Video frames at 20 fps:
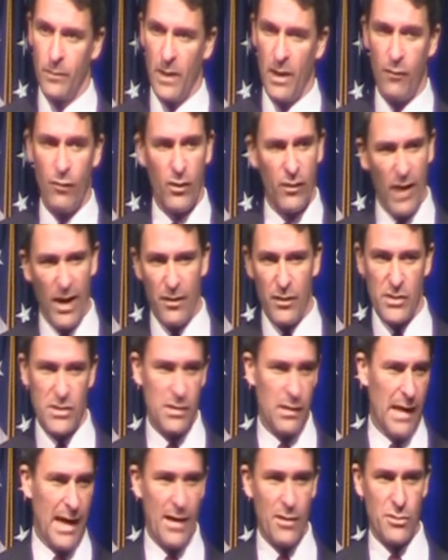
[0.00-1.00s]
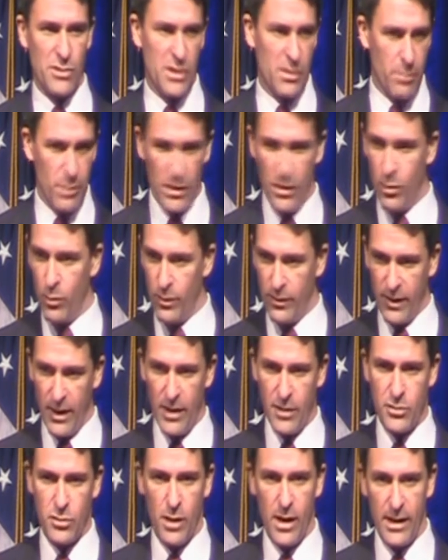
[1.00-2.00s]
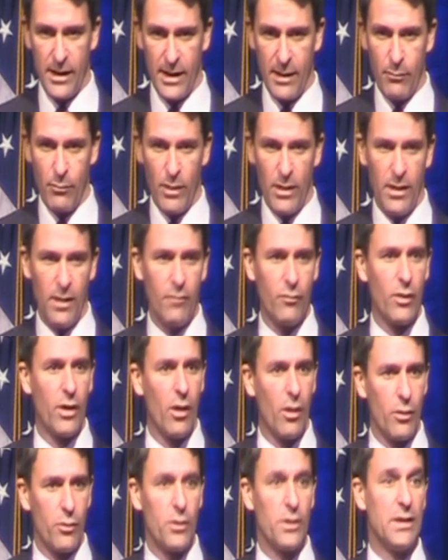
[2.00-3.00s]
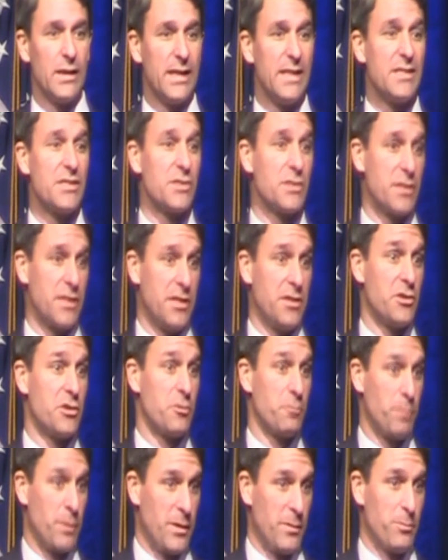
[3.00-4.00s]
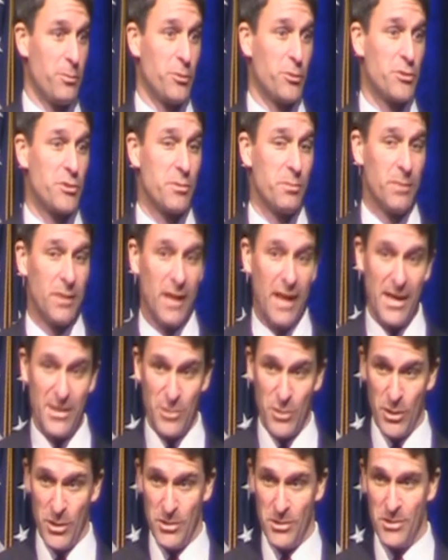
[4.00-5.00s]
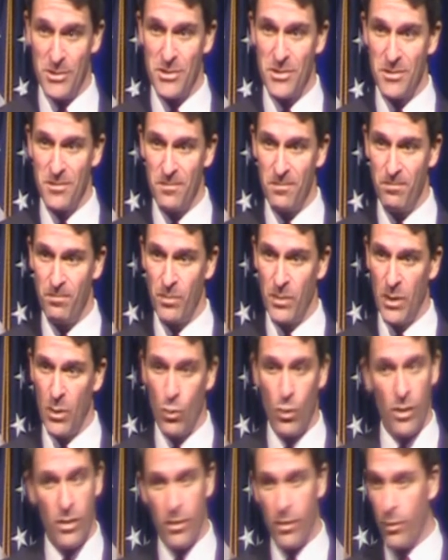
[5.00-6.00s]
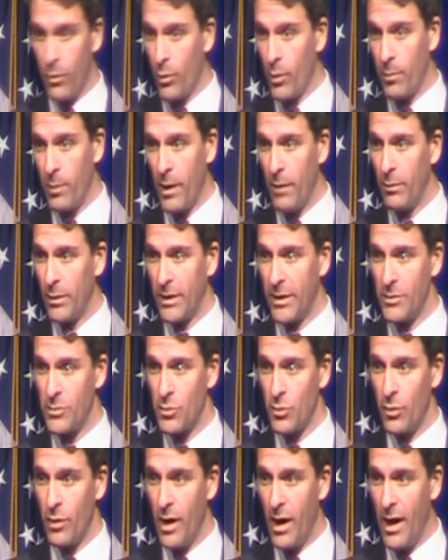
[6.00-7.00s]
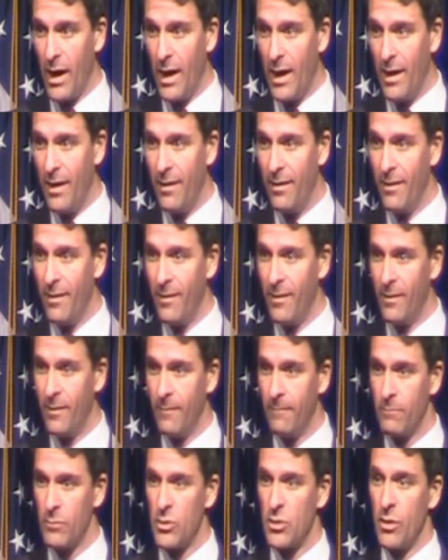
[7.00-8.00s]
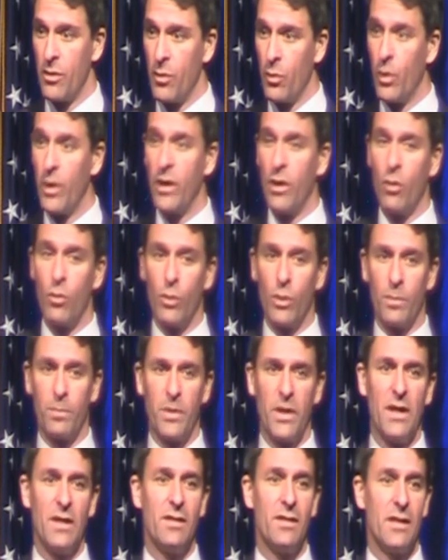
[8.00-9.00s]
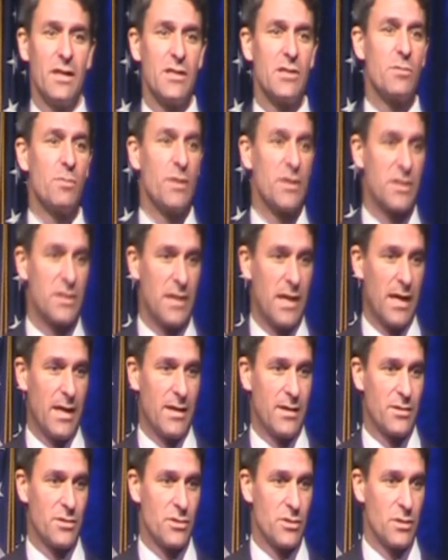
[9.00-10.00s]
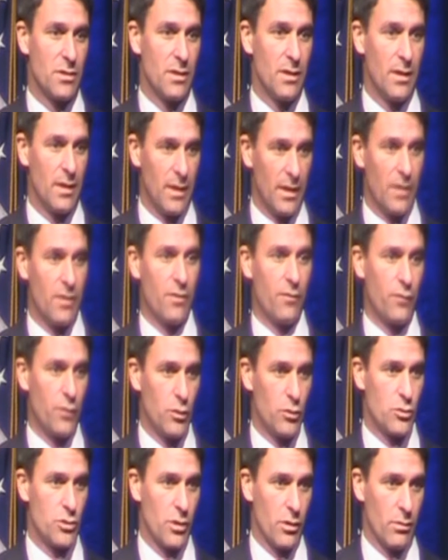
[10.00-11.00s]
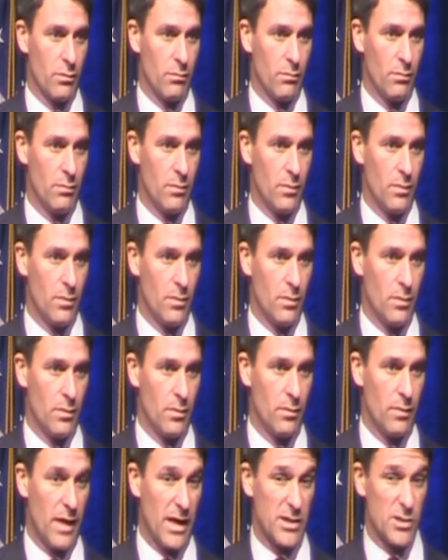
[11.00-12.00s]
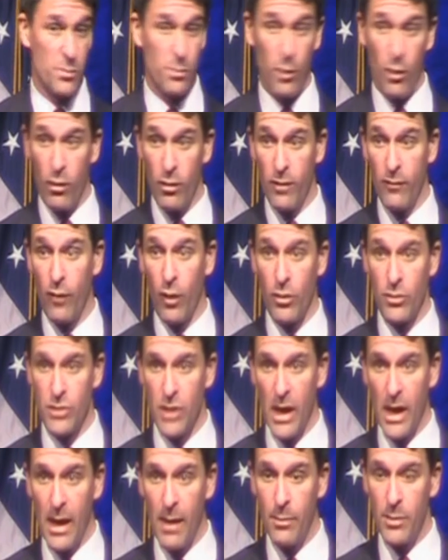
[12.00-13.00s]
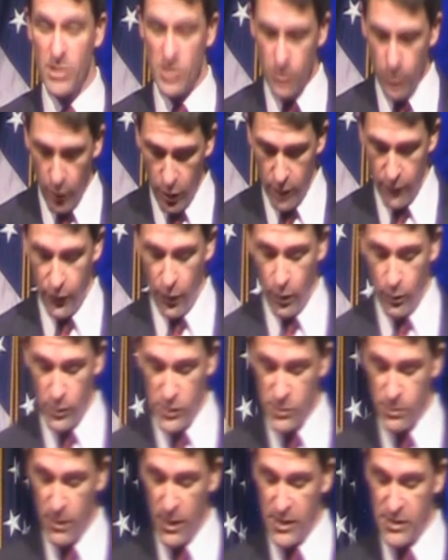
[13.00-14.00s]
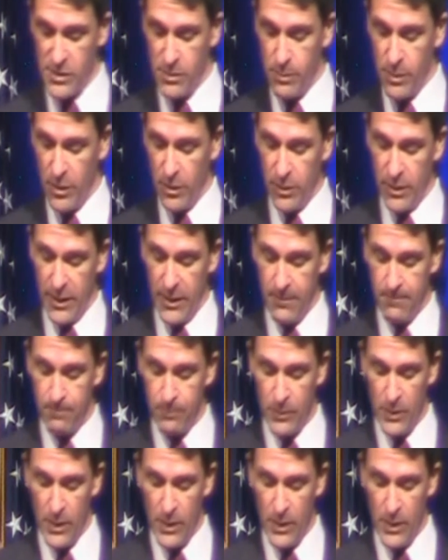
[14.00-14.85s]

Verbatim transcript: If we've got this lousy bill we've got to try to get rid of, we ought to at least teach people some lessons whether they're Republicans or not, so that we don't repeat these mistakes in the future. That's part of our job, it's part of our responsibility.